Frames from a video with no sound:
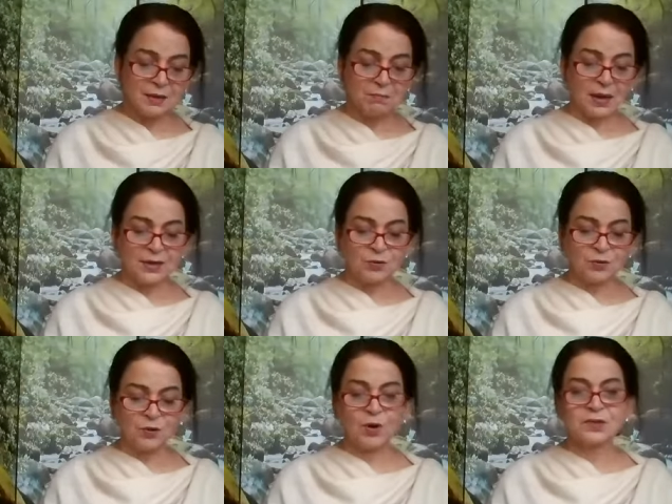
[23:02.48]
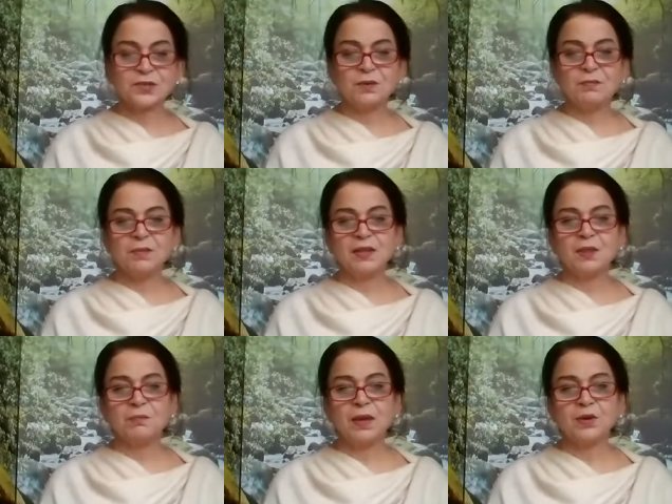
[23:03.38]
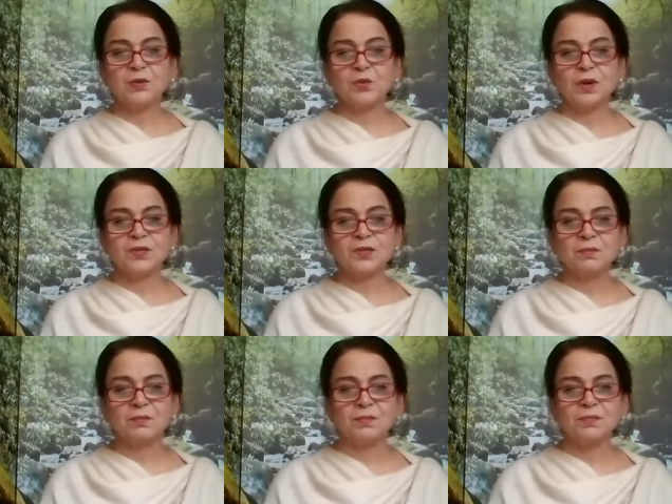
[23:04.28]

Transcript: a microcosm and the macrocosm.